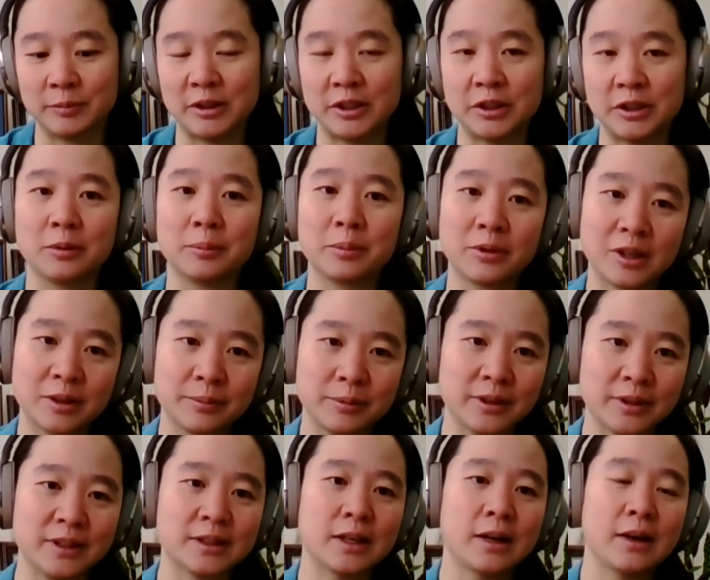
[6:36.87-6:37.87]
material
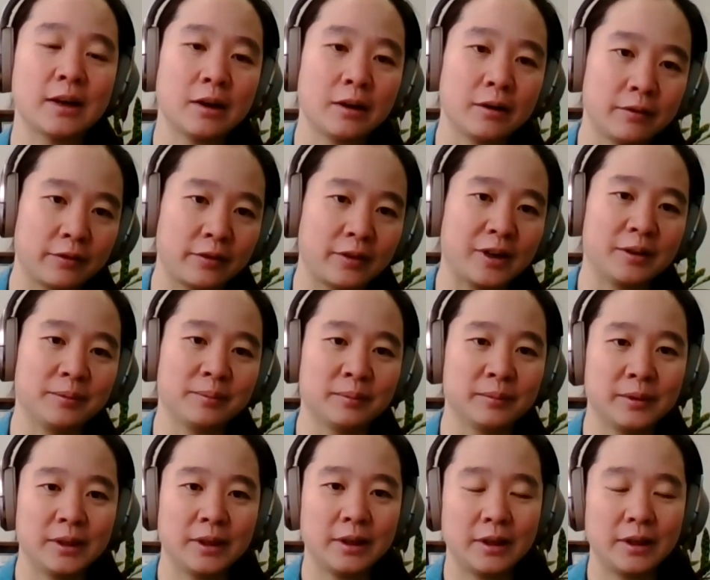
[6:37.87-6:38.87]
properties from